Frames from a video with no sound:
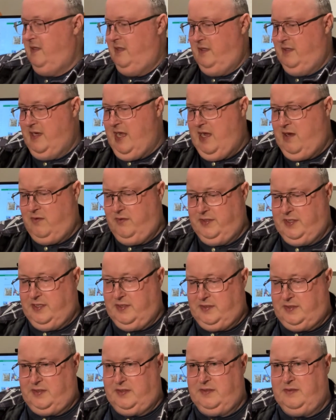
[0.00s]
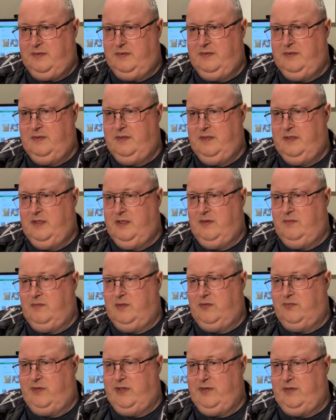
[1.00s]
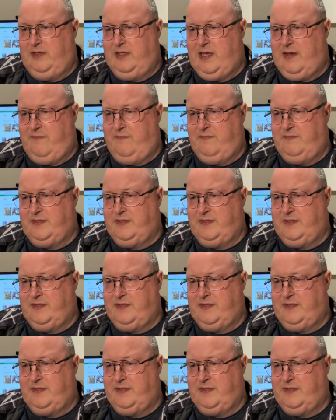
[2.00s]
Nailed It. Will Real Love